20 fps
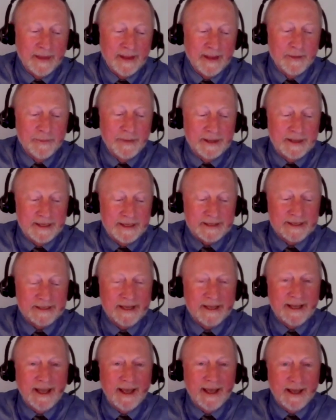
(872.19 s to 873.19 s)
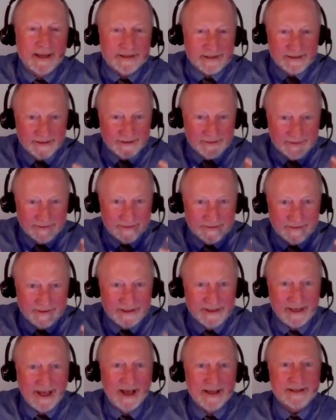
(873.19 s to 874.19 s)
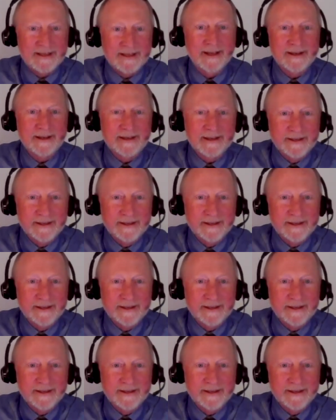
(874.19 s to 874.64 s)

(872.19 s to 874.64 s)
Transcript: But this is a case. Test it.